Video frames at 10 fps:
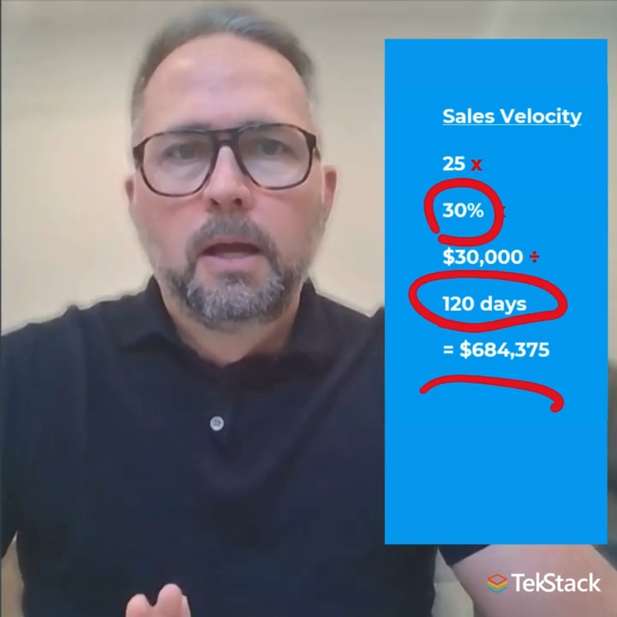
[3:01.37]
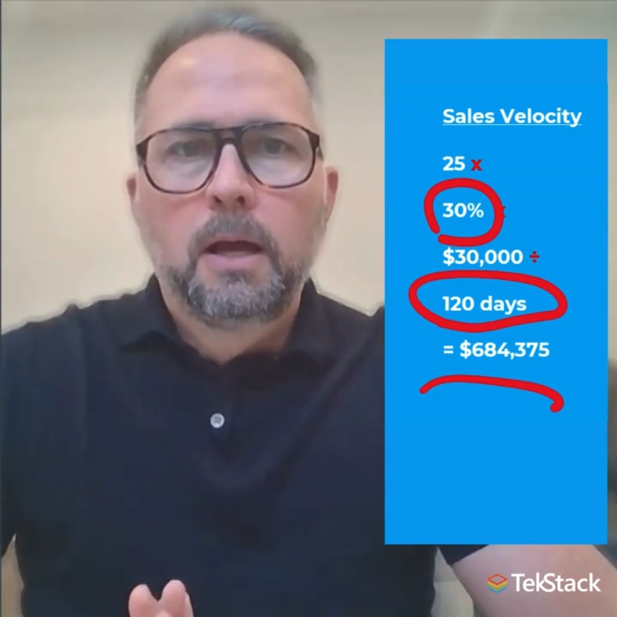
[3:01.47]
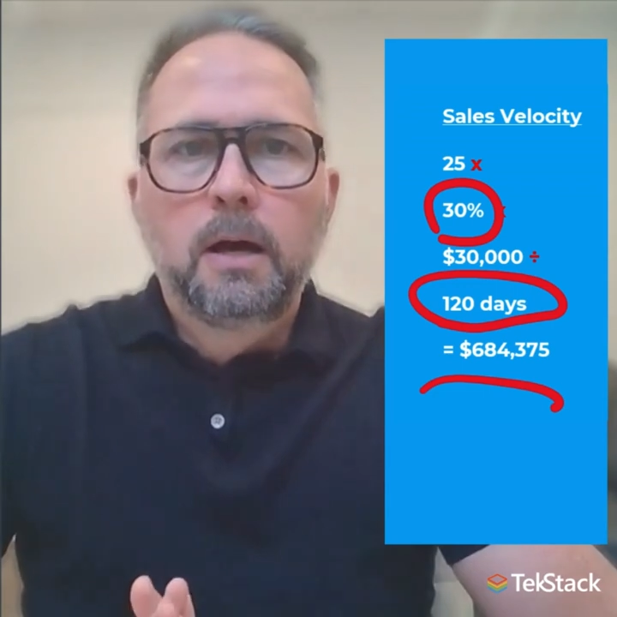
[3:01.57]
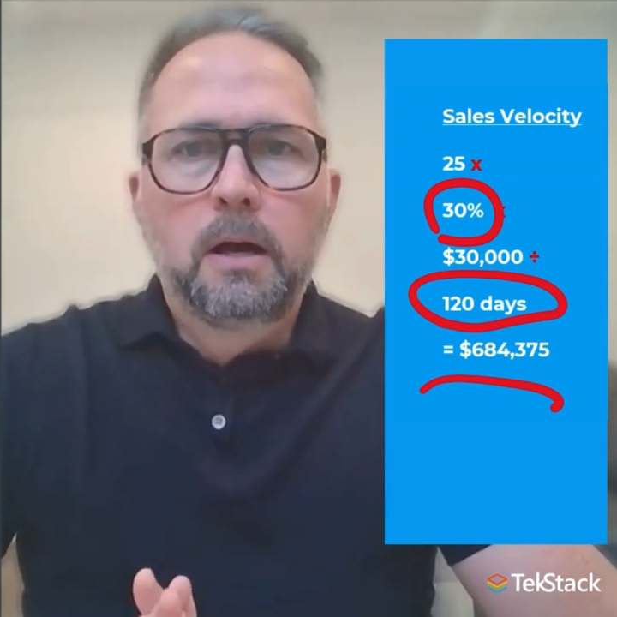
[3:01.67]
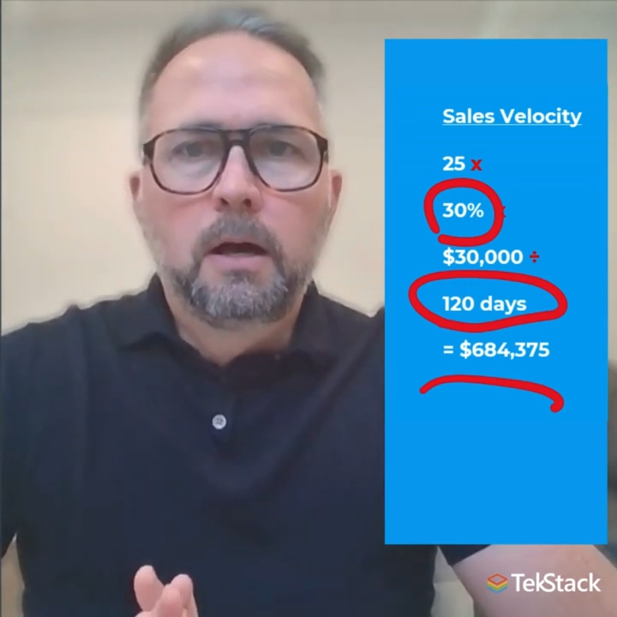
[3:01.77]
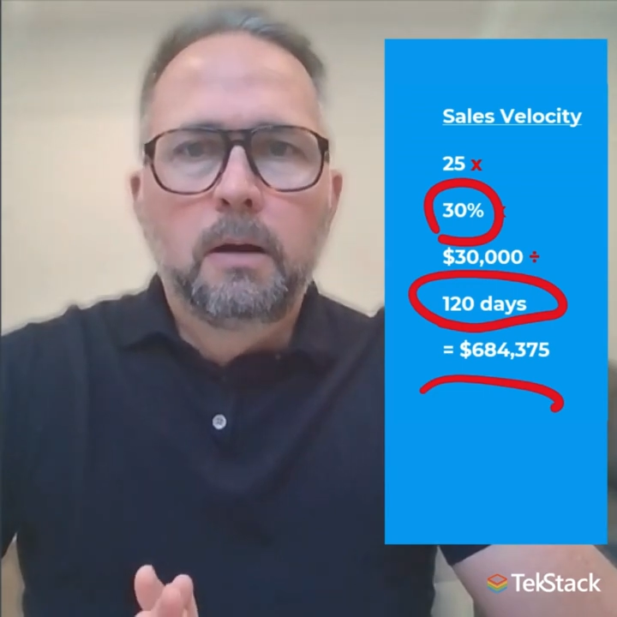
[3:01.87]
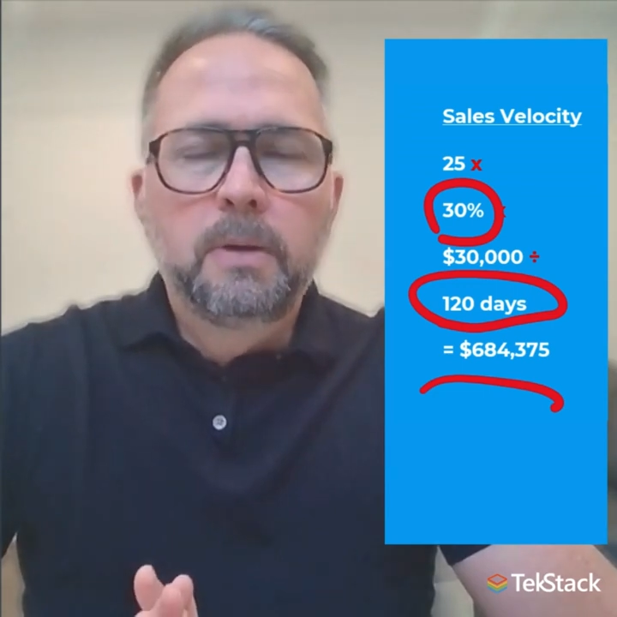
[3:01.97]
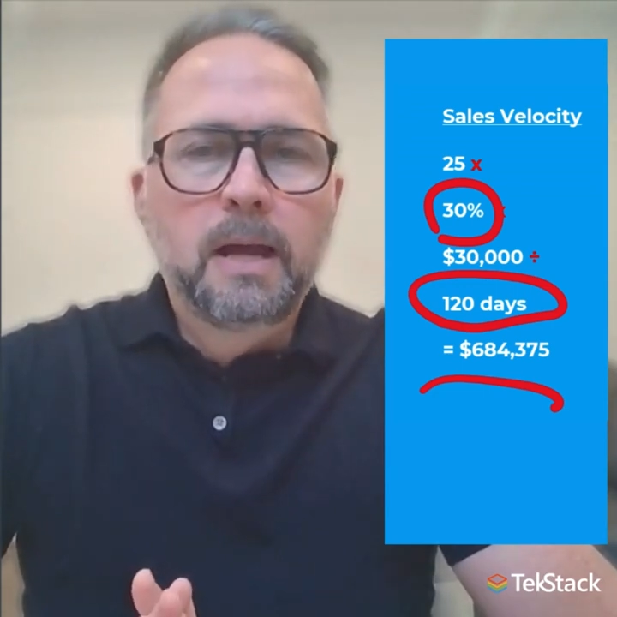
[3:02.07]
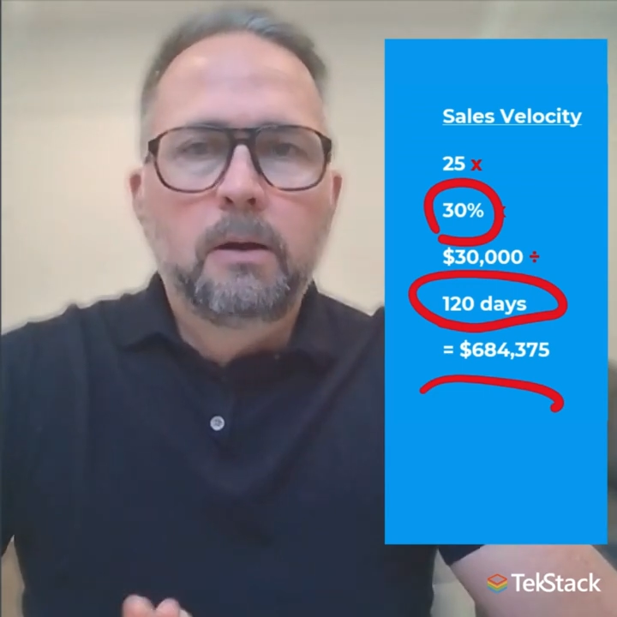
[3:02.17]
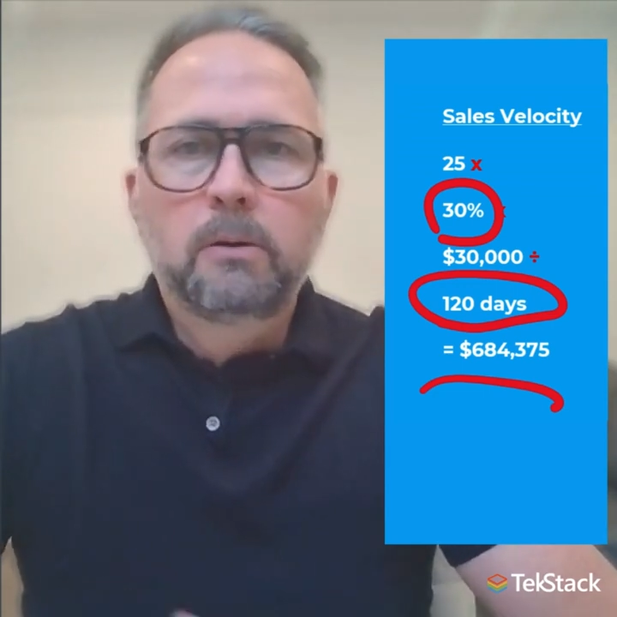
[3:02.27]
And
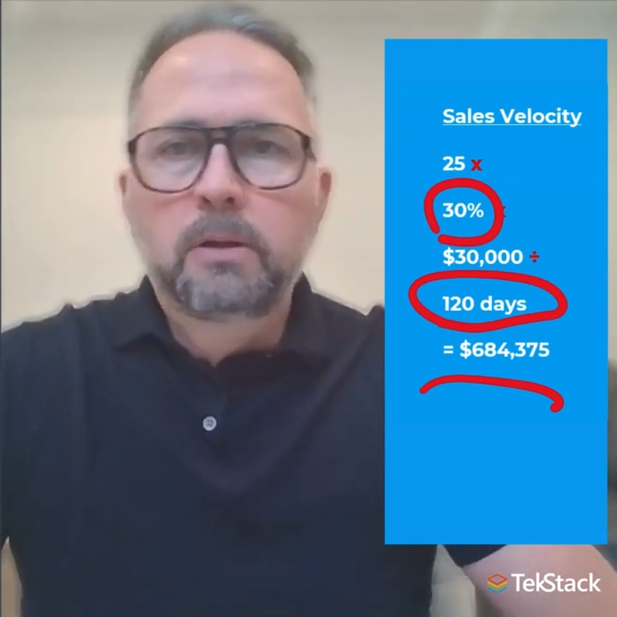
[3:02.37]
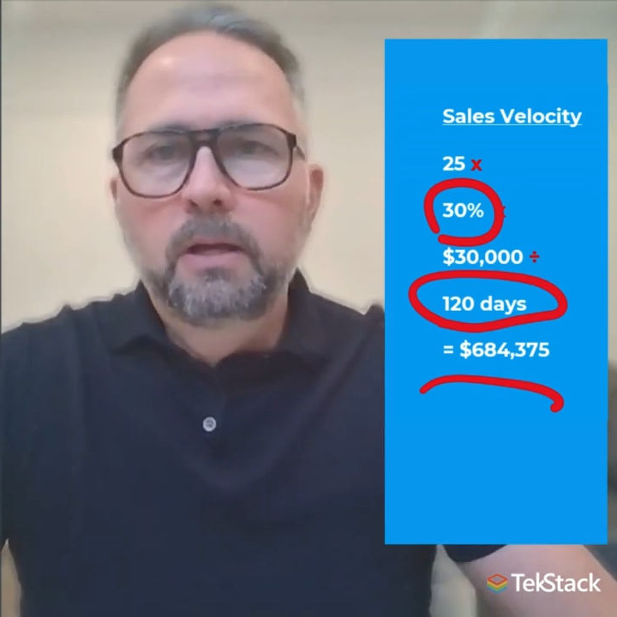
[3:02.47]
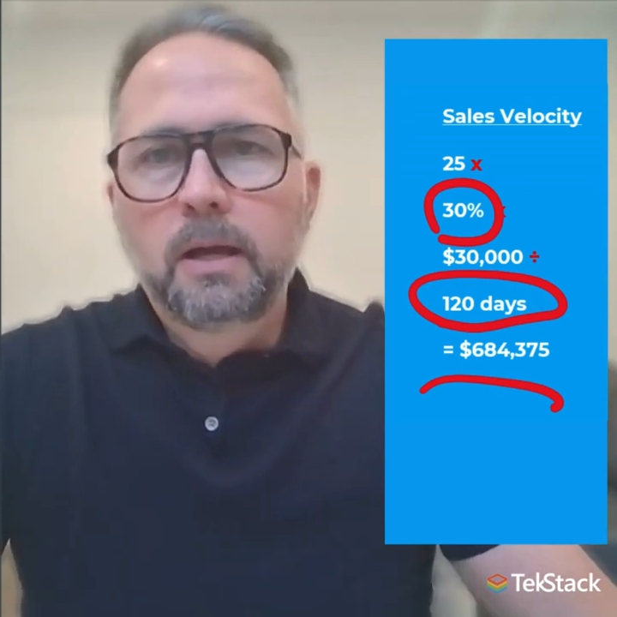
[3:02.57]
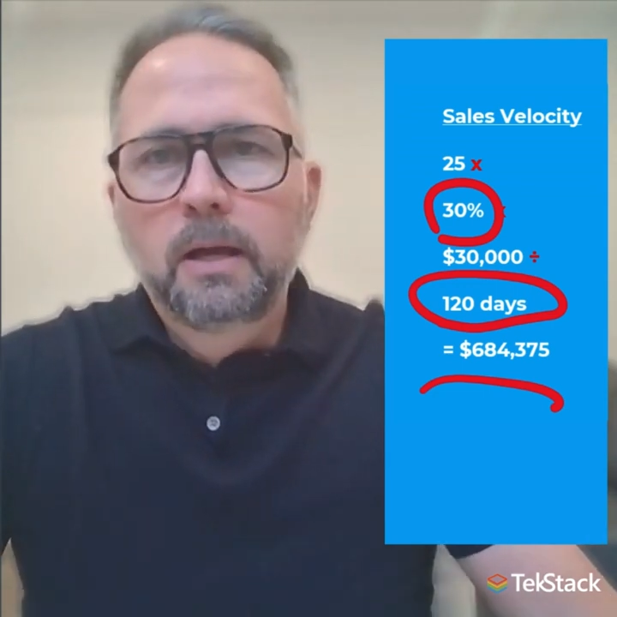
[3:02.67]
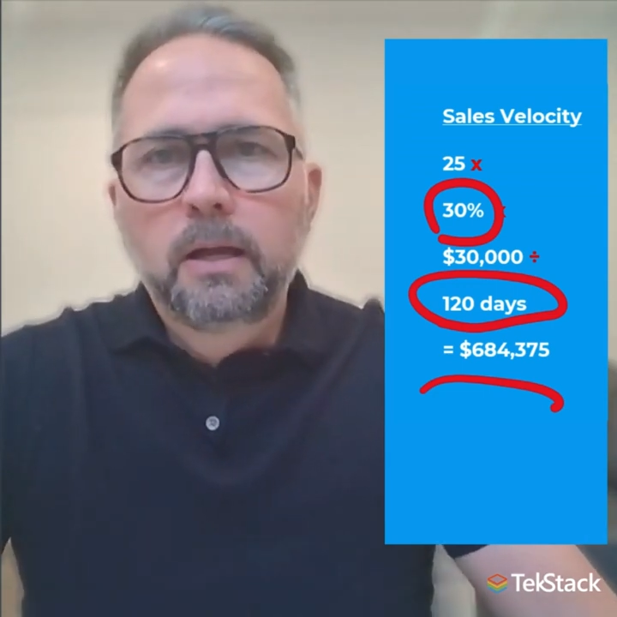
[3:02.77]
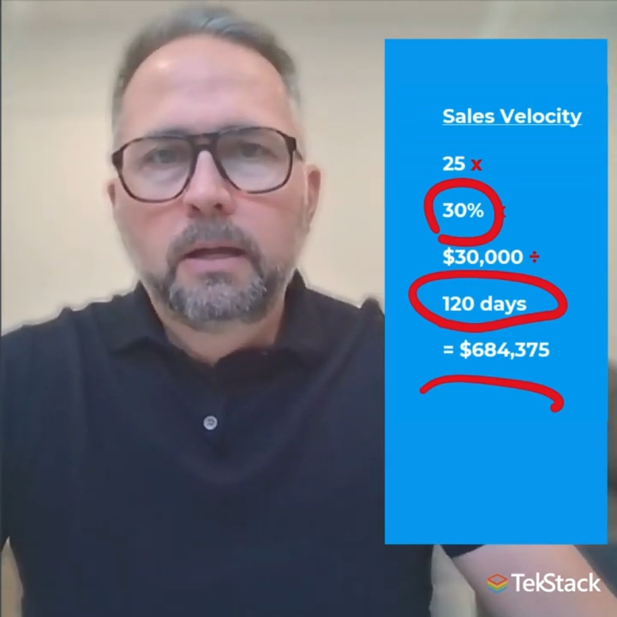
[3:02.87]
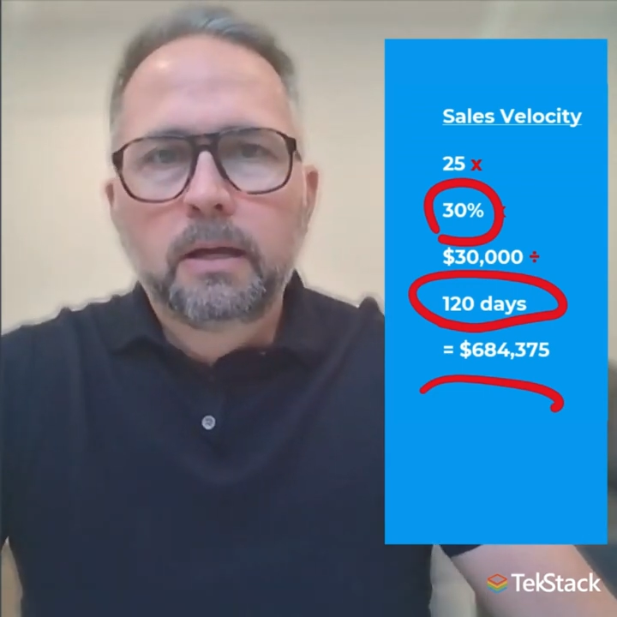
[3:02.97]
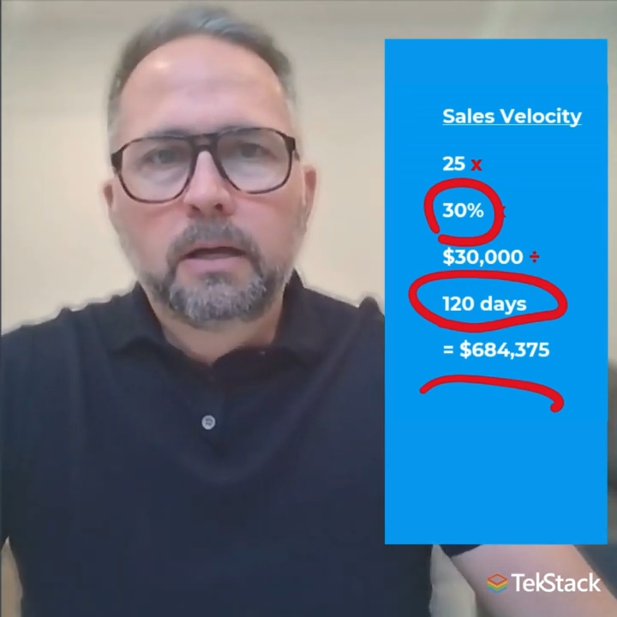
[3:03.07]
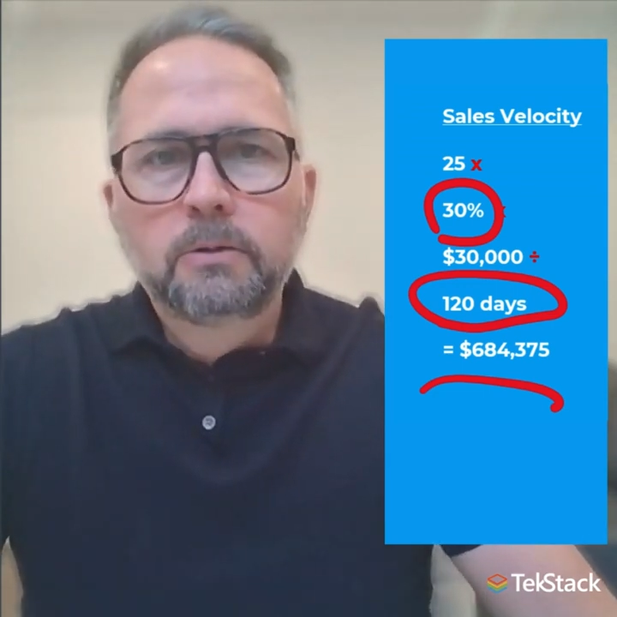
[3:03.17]
how can I